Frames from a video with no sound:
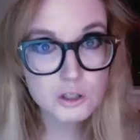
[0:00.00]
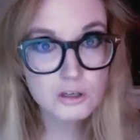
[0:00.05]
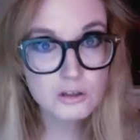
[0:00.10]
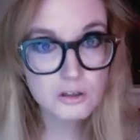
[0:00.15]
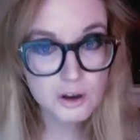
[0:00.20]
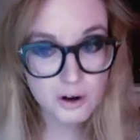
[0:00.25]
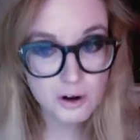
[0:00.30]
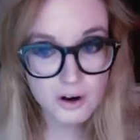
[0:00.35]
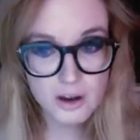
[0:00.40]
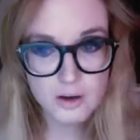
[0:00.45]

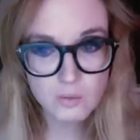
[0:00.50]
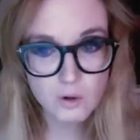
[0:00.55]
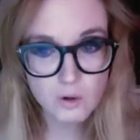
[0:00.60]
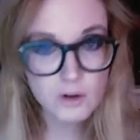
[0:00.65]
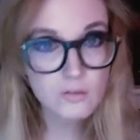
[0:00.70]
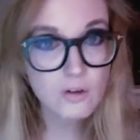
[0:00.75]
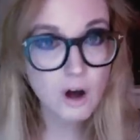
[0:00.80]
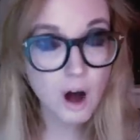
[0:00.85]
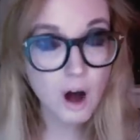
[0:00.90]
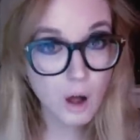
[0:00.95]
that they're in, one
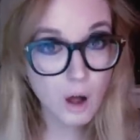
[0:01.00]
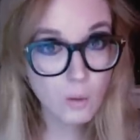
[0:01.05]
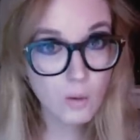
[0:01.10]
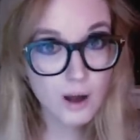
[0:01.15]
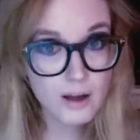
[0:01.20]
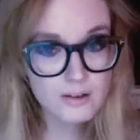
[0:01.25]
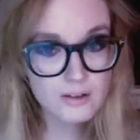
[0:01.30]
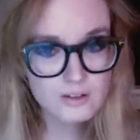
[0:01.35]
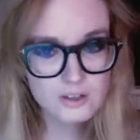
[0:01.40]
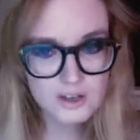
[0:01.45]
of the
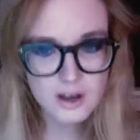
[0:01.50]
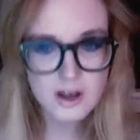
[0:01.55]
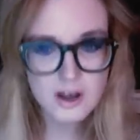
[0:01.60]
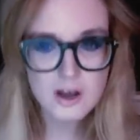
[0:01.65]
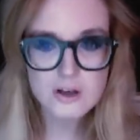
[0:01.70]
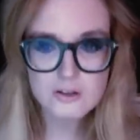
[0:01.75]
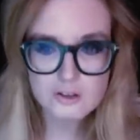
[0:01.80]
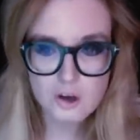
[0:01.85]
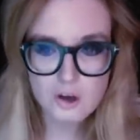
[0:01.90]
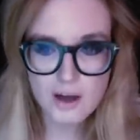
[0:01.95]
hallways.
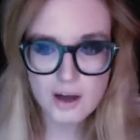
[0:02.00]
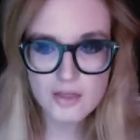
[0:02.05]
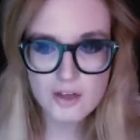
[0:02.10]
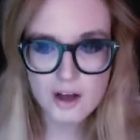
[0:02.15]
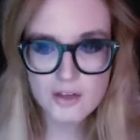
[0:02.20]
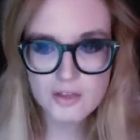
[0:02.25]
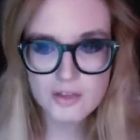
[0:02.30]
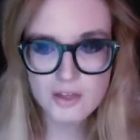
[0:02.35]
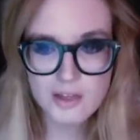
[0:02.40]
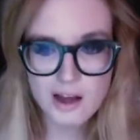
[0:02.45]
So I
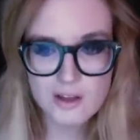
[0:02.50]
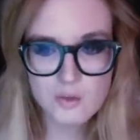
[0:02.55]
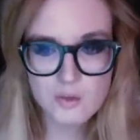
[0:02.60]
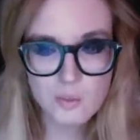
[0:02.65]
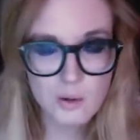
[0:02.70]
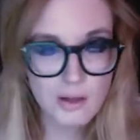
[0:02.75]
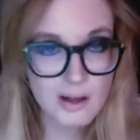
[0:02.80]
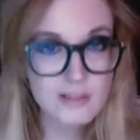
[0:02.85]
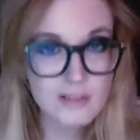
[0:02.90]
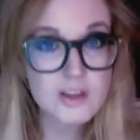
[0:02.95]
thought that that's,
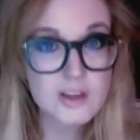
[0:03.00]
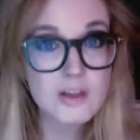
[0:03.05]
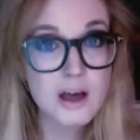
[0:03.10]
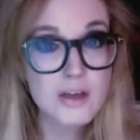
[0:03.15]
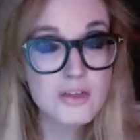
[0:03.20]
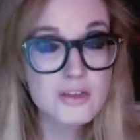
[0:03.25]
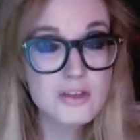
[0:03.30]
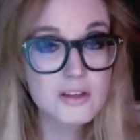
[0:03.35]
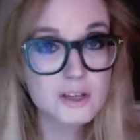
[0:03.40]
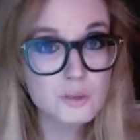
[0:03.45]
I think,
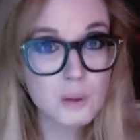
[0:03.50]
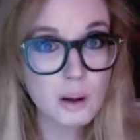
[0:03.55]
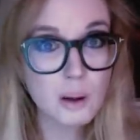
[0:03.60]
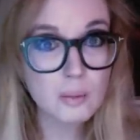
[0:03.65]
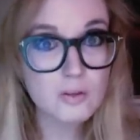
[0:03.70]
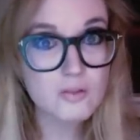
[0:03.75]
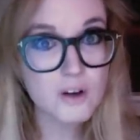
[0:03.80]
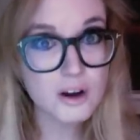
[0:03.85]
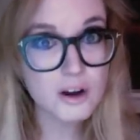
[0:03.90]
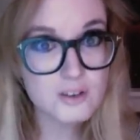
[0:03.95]
I think that's
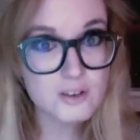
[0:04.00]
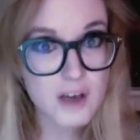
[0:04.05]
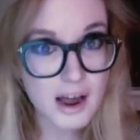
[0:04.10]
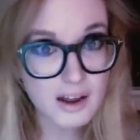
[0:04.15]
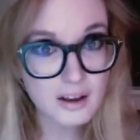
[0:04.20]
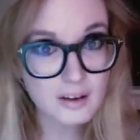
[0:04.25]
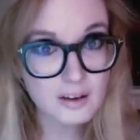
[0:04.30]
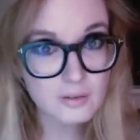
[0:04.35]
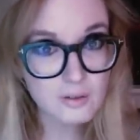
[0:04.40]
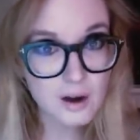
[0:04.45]
probably very
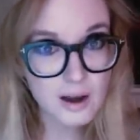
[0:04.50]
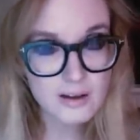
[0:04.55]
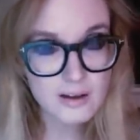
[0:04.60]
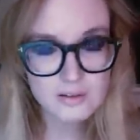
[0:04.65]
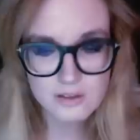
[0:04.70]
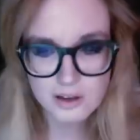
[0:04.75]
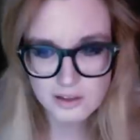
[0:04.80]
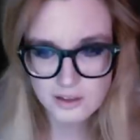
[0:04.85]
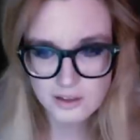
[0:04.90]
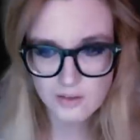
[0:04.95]
telling,
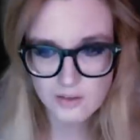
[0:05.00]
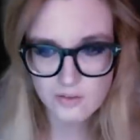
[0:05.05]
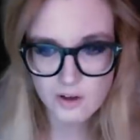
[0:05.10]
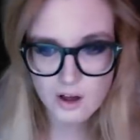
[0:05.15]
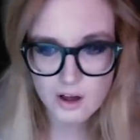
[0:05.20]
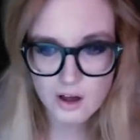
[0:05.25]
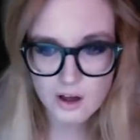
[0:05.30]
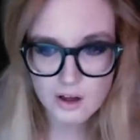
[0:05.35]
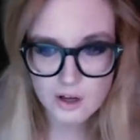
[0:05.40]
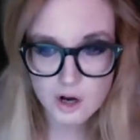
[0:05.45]
right? Like
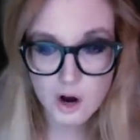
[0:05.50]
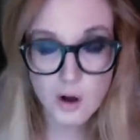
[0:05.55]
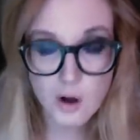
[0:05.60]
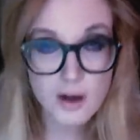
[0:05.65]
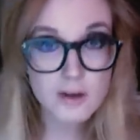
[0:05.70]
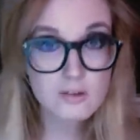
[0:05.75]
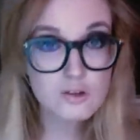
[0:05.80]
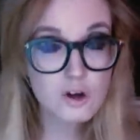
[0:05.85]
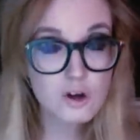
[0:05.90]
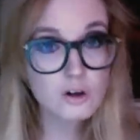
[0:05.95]
they've, you know,
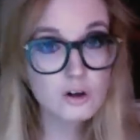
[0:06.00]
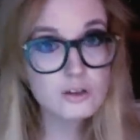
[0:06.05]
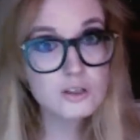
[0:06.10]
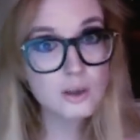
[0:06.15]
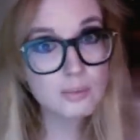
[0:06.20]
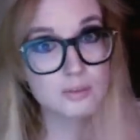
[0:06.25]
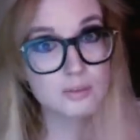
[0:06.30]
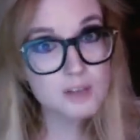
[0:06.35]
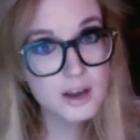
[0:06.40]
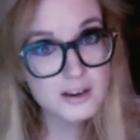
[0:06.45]
and it turns
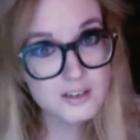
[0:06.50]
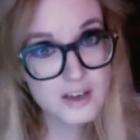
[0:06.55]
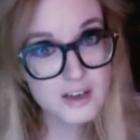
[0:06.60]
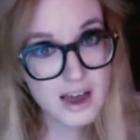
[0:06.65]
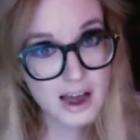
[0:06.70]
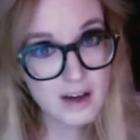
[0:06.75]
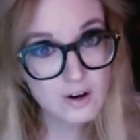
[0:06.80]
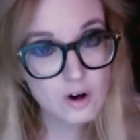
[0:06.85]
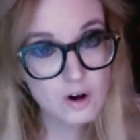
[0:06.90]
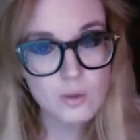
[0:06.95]
upside
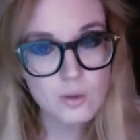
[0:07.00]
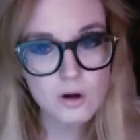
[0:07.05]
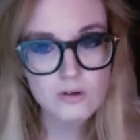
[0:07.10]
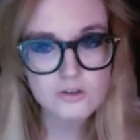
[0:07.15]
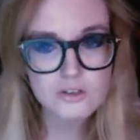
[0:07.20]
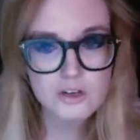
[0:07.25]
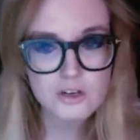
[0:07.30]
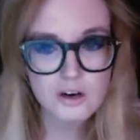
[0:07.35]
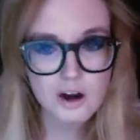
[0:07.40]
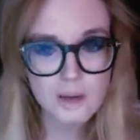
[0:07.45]
down
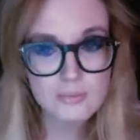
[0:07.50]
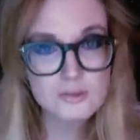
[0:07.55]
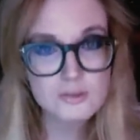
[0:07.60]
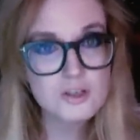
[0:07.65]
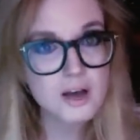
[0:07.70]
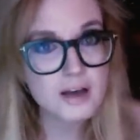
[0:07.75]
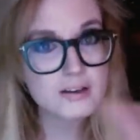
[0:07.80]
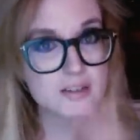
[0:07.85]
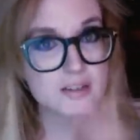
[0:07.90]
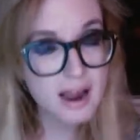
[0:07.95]
almost. And
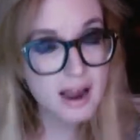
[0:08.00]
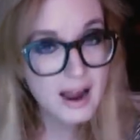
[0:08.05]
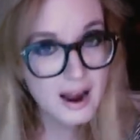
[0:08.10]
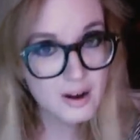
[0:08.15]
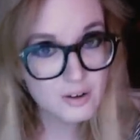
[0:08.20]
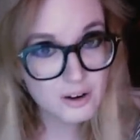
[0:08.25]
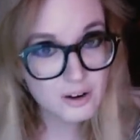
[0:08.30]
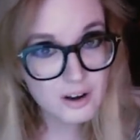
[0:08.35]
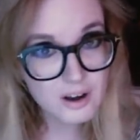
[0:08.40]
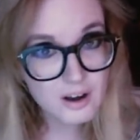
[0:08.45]
upside
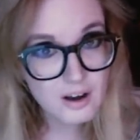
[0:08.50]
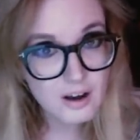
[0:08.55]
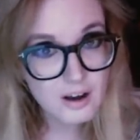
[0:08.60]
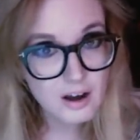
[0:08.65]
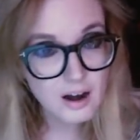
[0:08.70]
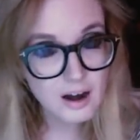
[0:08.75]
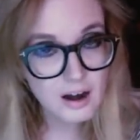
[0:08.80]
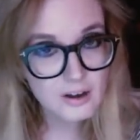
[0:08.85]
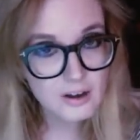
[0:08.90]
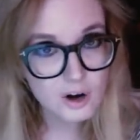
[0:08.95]
down,
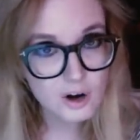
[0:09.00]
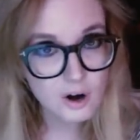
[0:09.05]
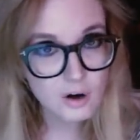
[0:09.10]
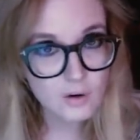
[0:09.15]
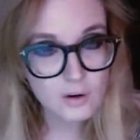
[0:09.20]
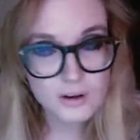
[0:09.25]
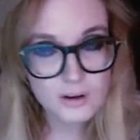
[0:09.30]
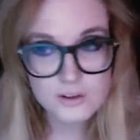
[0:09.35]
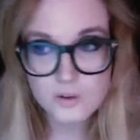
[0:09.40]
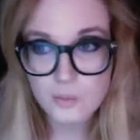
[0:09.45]
uh, you
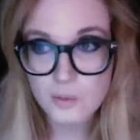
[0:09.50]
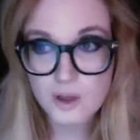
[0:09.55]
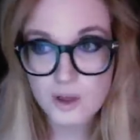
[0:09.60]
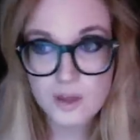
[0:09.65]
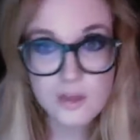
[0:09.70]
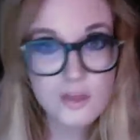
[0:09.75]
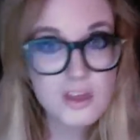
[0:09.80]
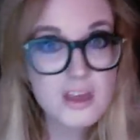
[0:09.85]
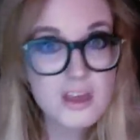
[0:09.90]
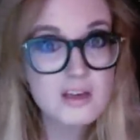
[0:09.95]
know, is a
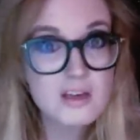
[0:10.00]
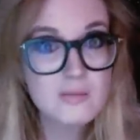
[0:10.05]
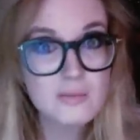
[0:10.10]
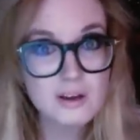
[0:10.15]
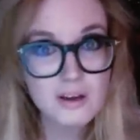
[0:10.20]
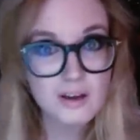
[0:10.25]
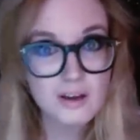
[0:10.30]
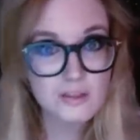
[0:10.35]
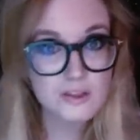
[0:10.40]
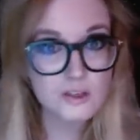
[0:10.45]
big
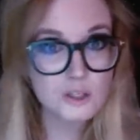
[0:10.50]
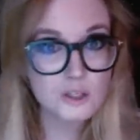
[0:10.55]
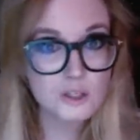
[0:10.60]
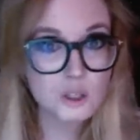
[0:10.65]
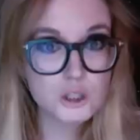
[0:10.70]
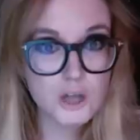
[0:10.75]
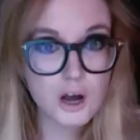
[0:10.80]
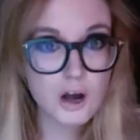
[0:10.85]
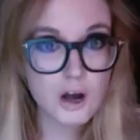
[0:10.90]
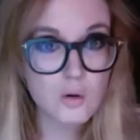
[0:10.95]
theme in this
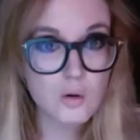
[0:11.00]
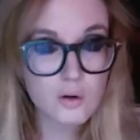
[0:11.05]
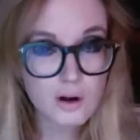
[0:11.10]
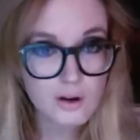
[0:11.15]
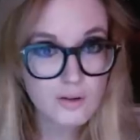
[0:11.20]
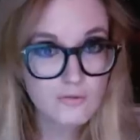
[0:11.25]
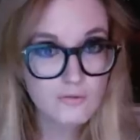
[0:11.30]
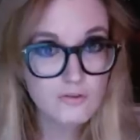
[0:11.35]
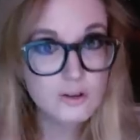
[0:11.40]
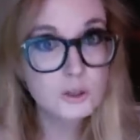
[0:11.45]
show
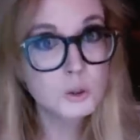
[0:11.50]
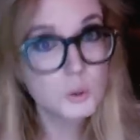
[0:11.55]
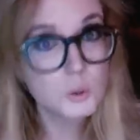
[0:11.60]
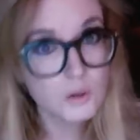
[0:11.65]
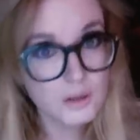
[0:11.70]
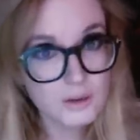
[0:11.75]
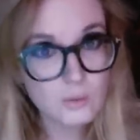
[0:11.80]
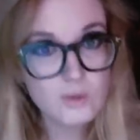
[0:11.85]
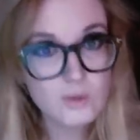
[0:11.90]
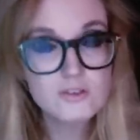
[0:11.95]
uh,
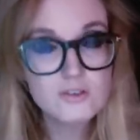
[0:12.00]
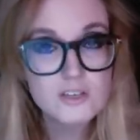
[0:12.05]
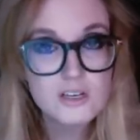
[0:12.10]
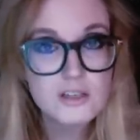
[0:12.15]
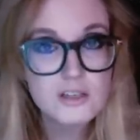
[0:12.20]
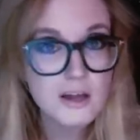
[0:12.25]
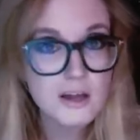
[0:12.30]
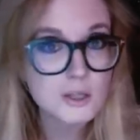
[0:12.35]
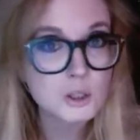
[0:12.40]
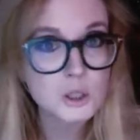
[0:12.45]
visually. We've
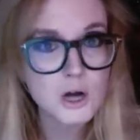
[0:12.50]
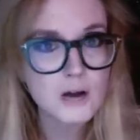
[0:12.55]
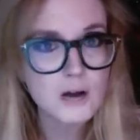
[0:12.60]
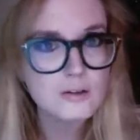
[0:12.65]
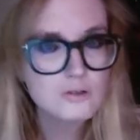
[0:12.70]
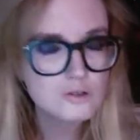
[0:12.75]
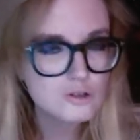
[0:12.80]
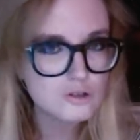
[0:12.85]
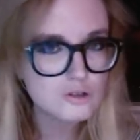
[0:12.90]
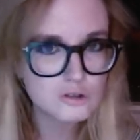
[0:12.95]
seen that
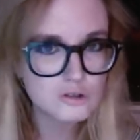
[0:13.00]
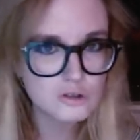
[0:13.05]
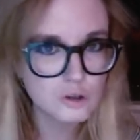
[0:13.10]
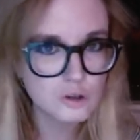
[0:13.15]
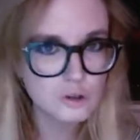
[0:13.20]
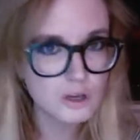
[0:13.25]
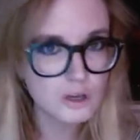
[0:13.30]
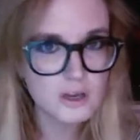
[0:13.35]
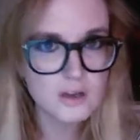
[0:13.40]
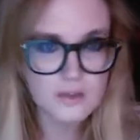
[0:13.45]
shot
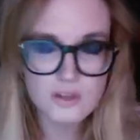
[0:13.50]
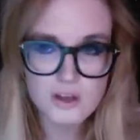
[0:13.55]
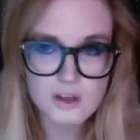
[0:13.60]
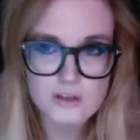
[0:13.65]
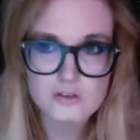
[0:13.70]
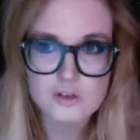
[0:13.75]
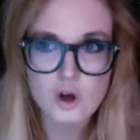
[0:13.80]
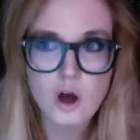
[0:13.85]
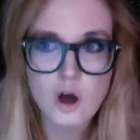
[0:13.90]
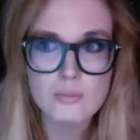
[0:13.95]
looking at
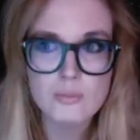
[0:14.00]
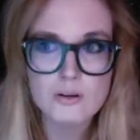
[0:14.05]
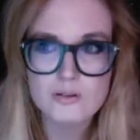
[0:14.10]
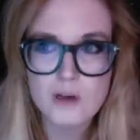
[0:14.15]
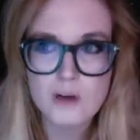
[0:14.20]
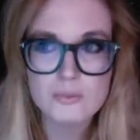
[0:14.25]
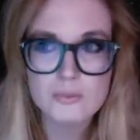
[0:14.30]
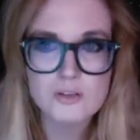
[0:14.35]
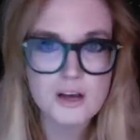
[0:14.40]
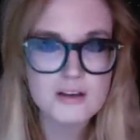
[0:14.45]
things so up,
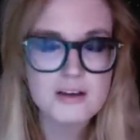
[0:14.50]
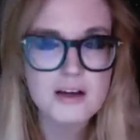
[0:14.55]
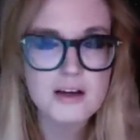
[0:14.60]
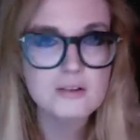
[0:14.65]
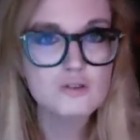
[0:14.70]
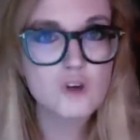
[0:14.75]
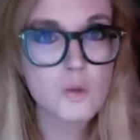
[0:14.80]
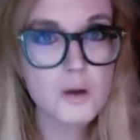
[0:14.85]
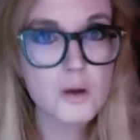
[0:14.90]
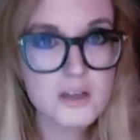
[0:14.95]
upside
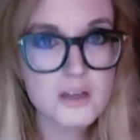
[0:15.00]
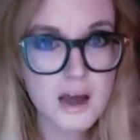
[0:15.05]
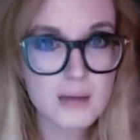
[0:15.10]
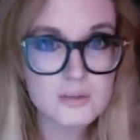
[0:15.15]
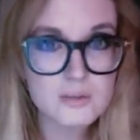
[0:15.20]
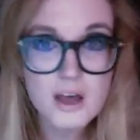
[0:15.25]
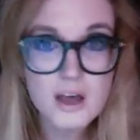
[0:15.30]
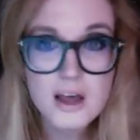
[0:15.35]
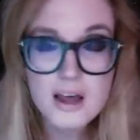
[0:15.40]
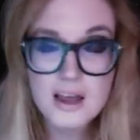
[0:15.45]
down so many
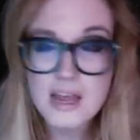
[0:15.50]
times.